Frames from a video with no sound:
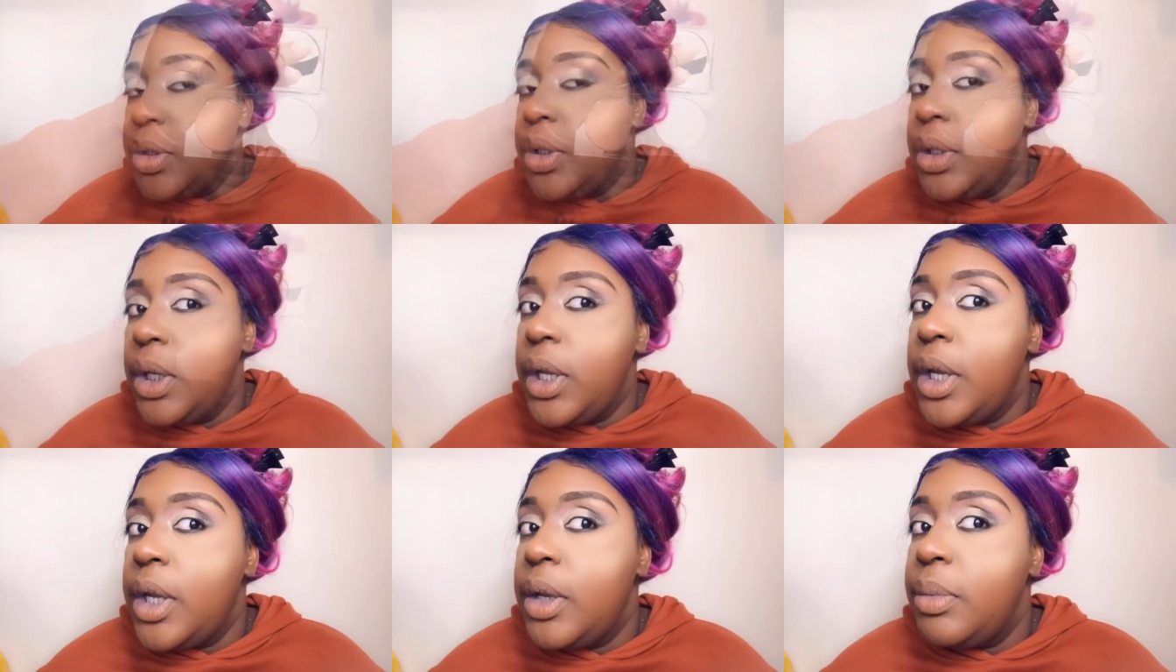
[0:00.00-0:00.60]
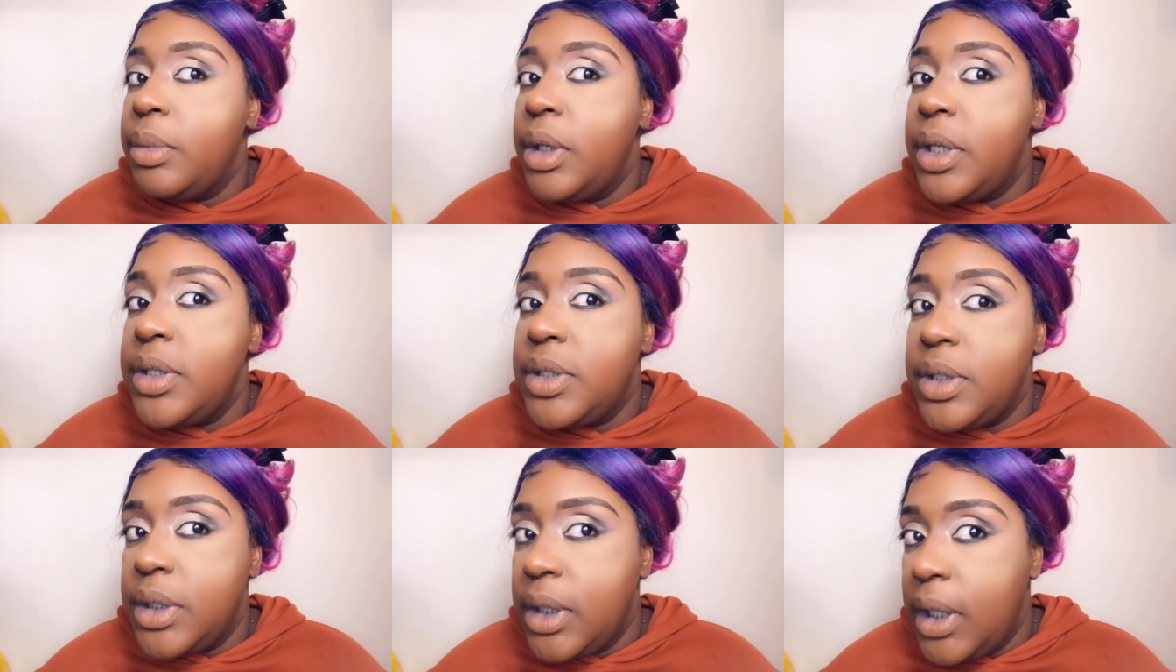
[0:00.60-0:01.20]
and glam,
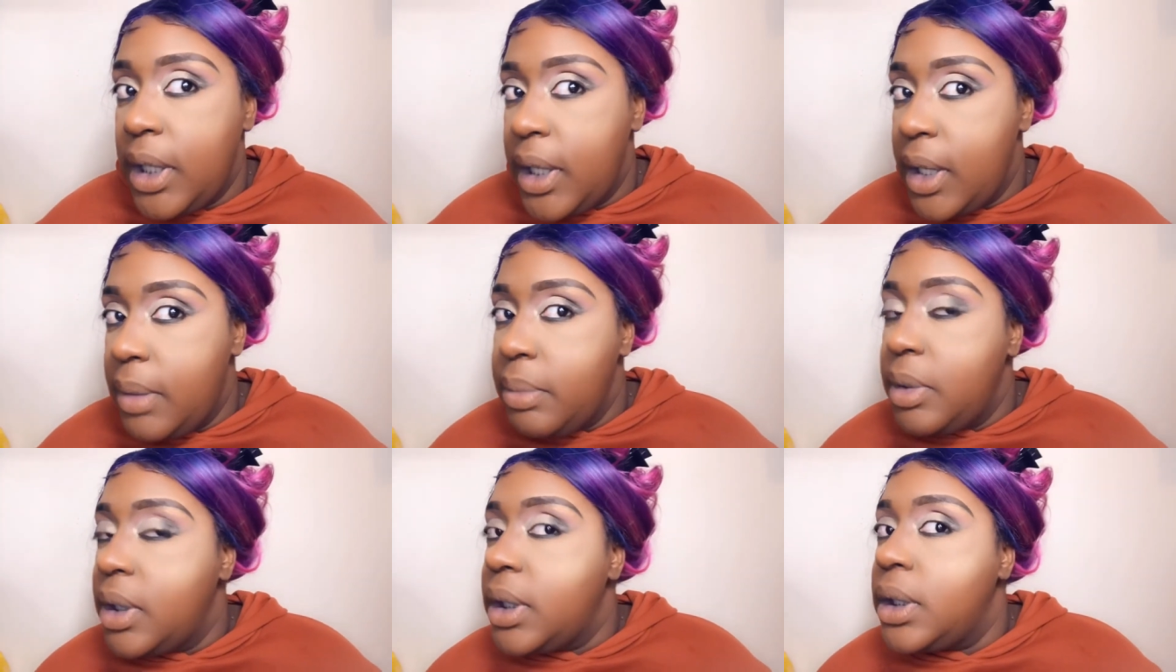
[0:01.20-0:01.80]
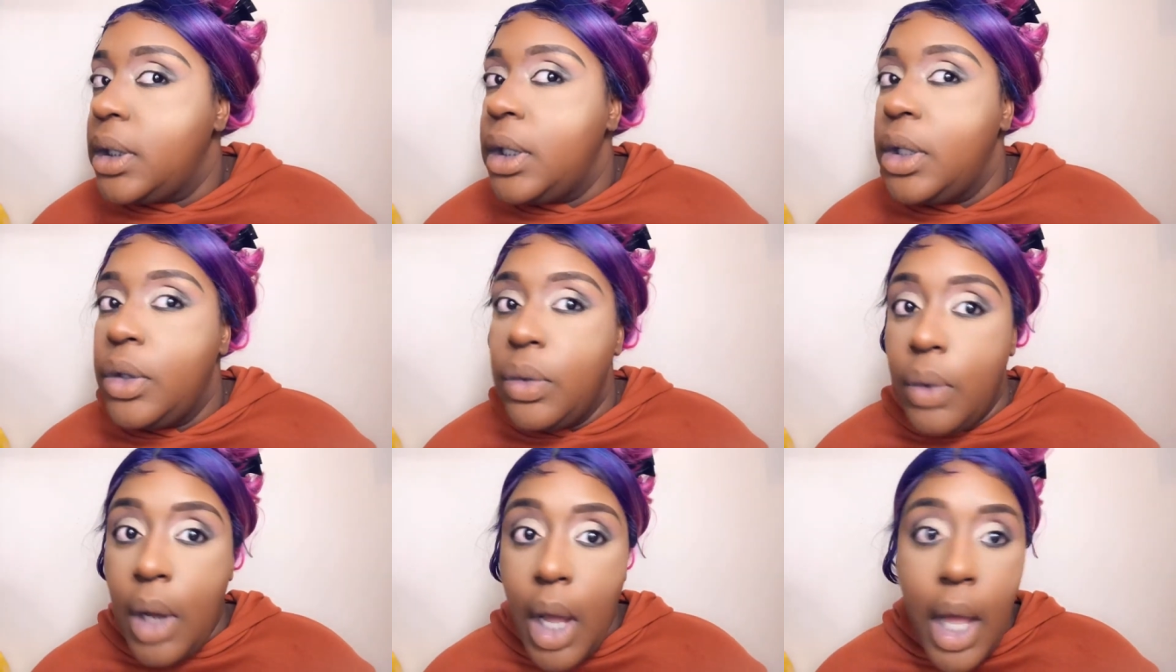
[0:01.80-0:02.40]
glitz and glam, looking a
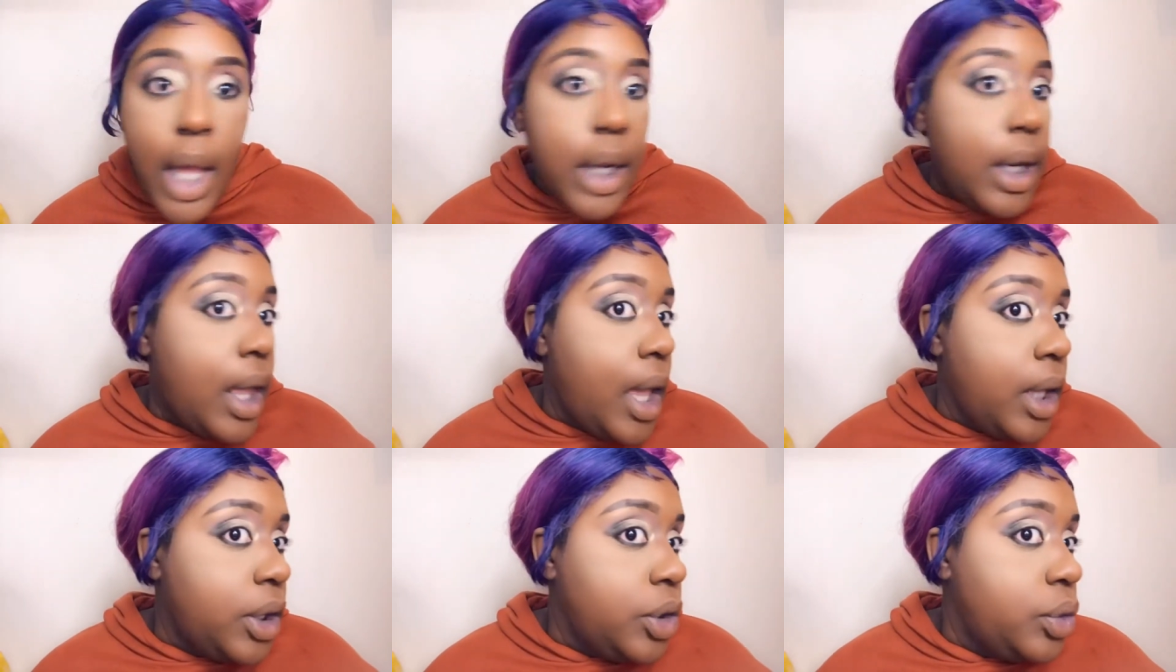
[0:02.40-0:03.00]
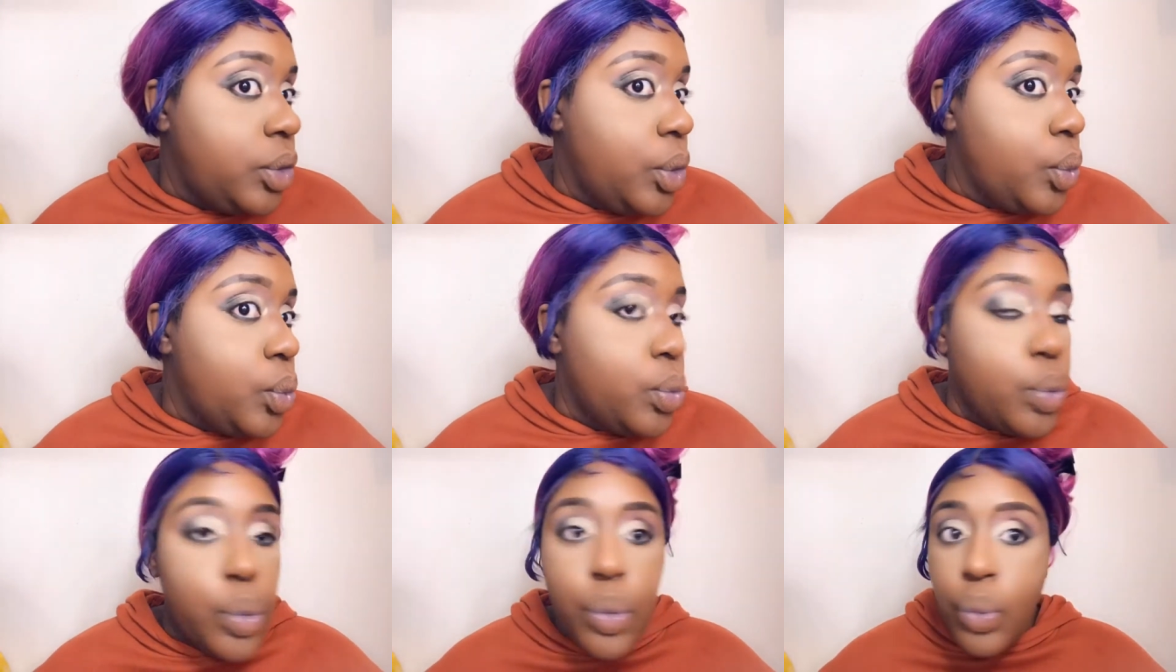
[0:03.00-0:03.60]
little highlighted, dude.
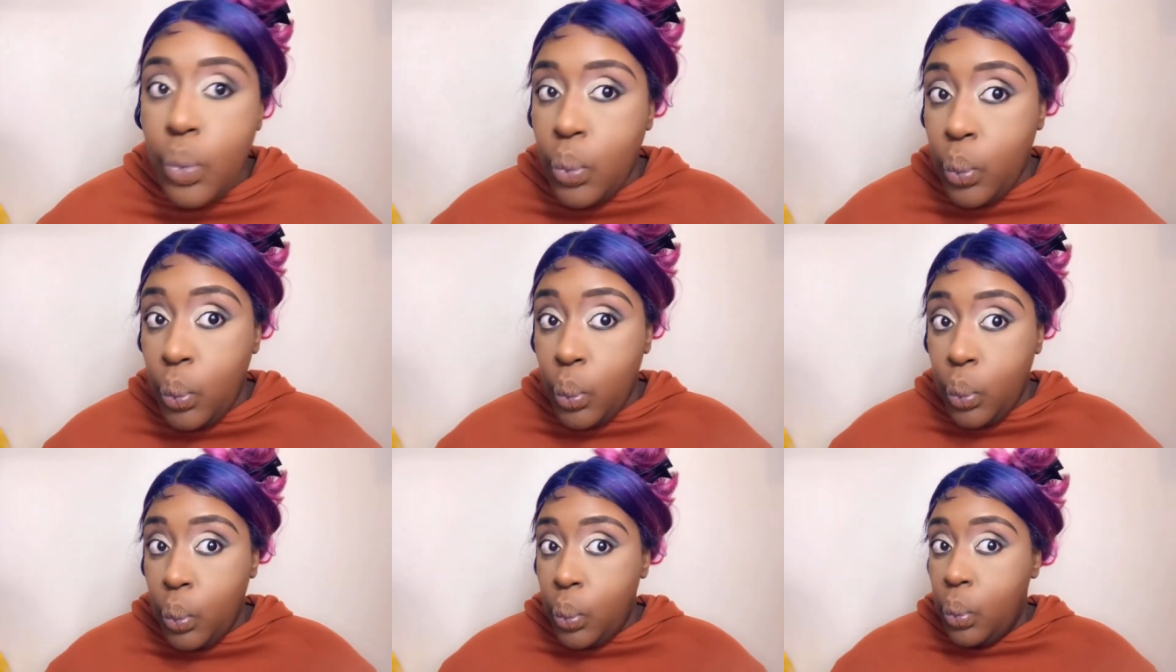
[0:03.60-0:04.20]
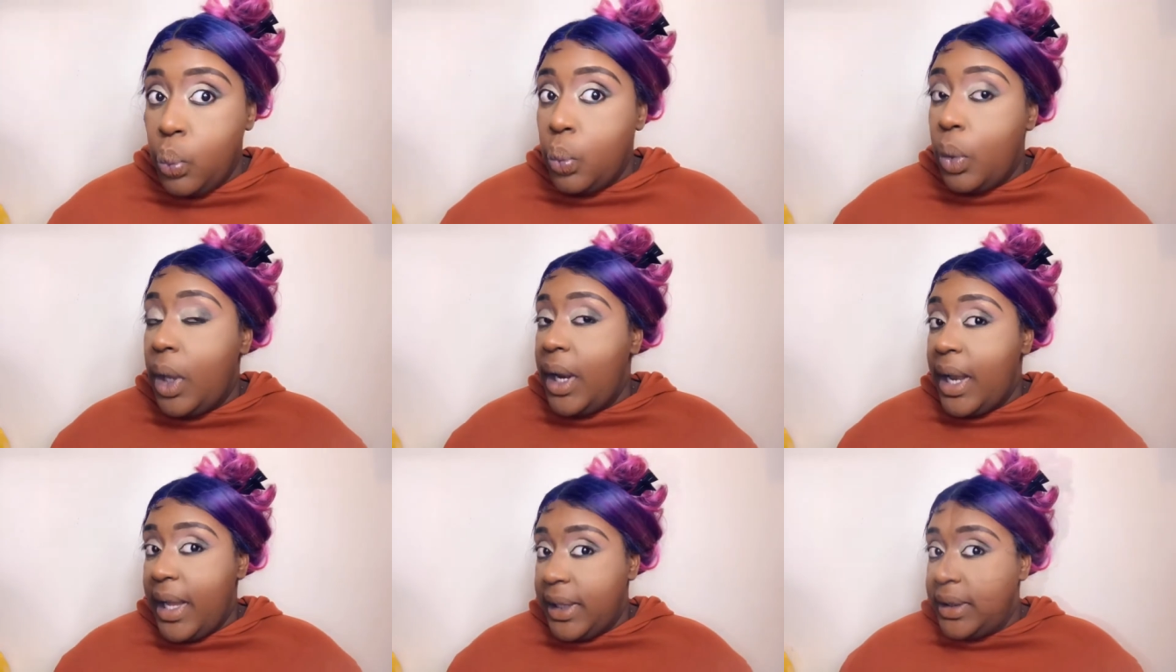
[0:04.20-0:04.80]
I
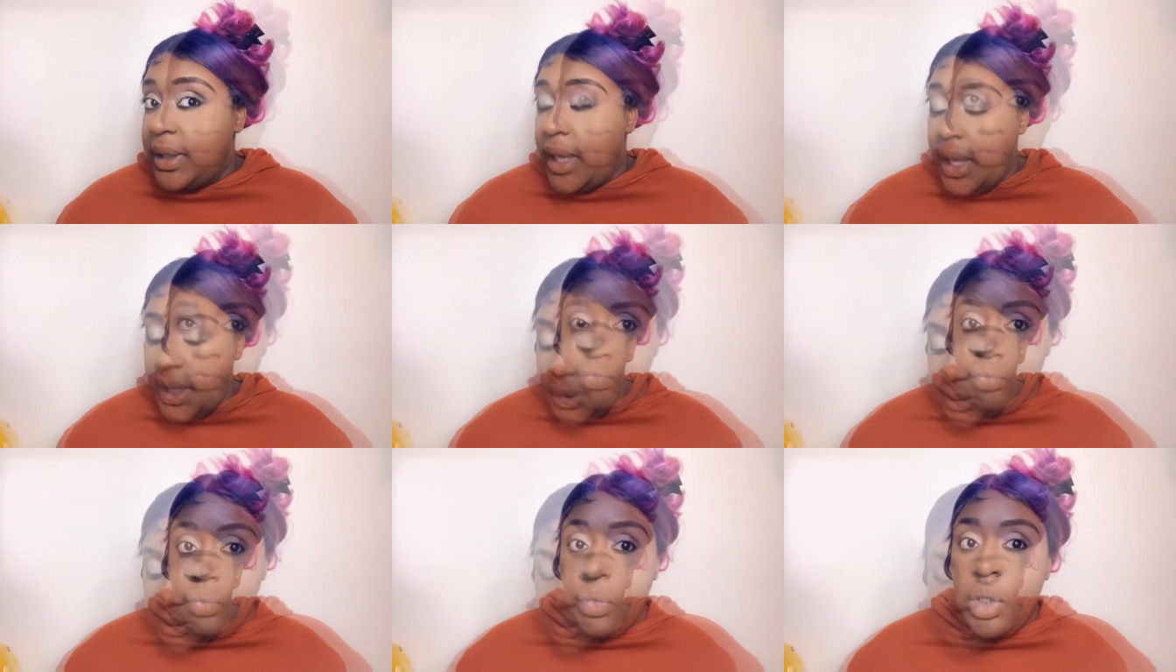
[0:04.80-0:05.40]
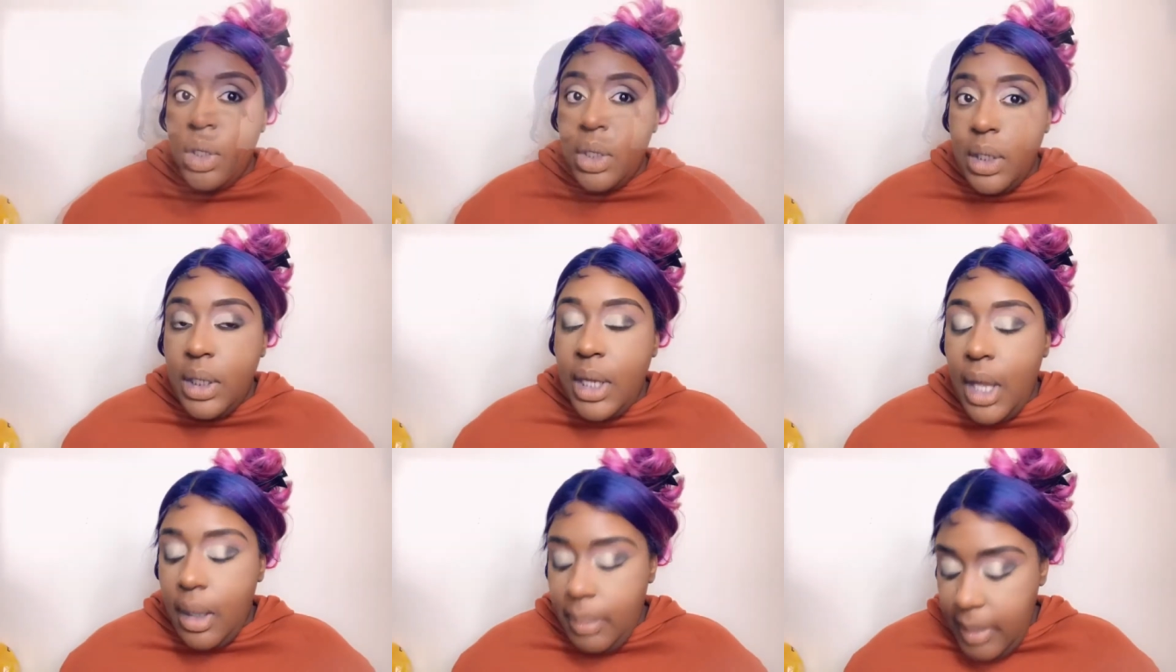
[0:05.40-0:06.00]
like that.
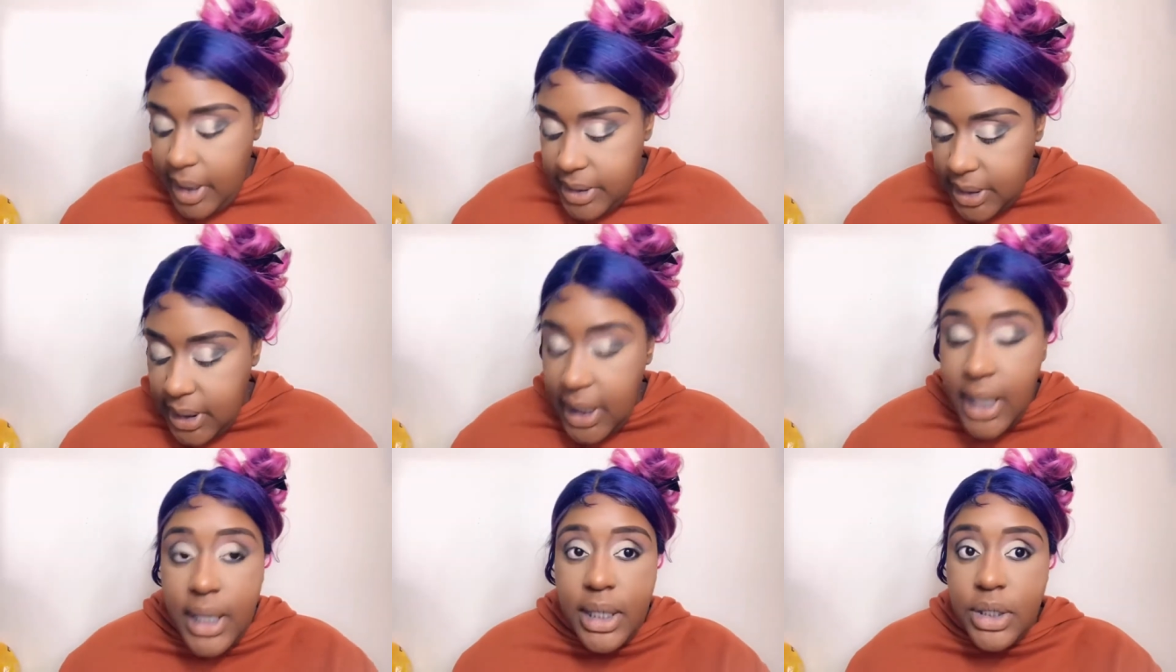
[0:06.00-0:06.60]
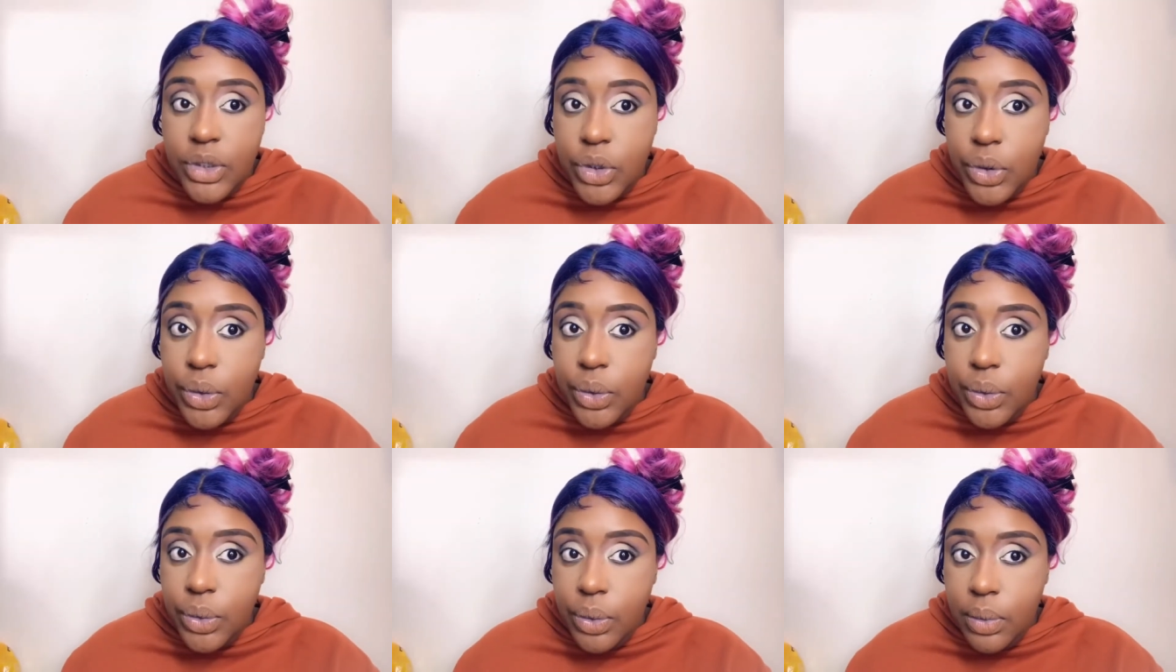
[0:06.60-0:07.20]
Now I'm about to get
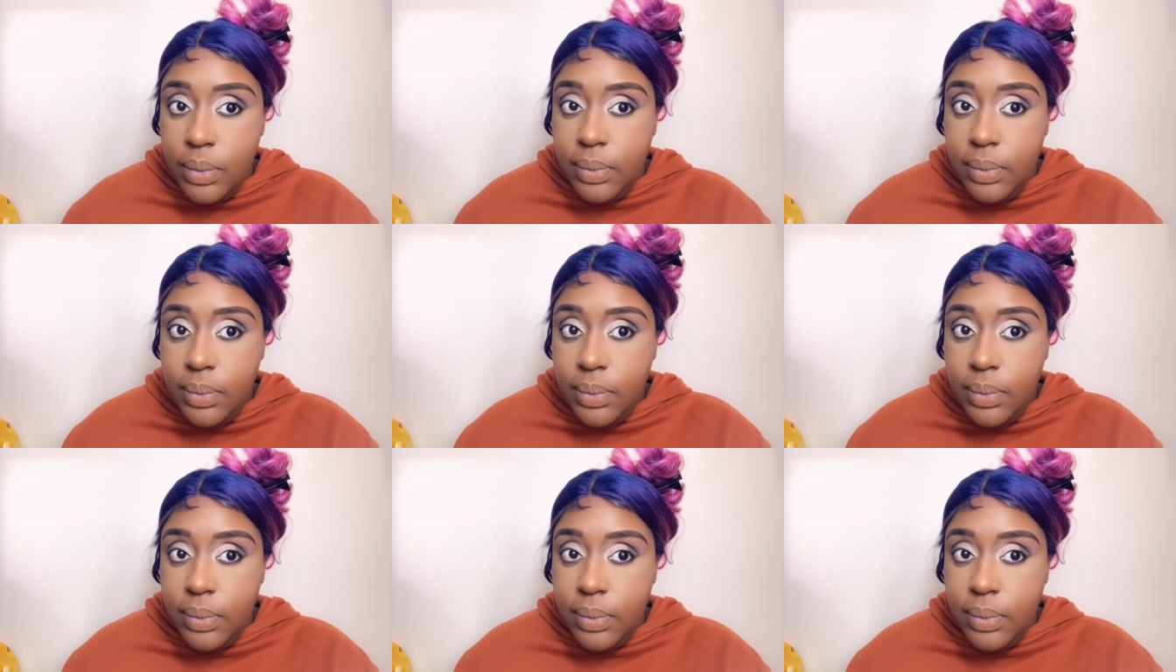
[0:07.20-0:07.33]
into.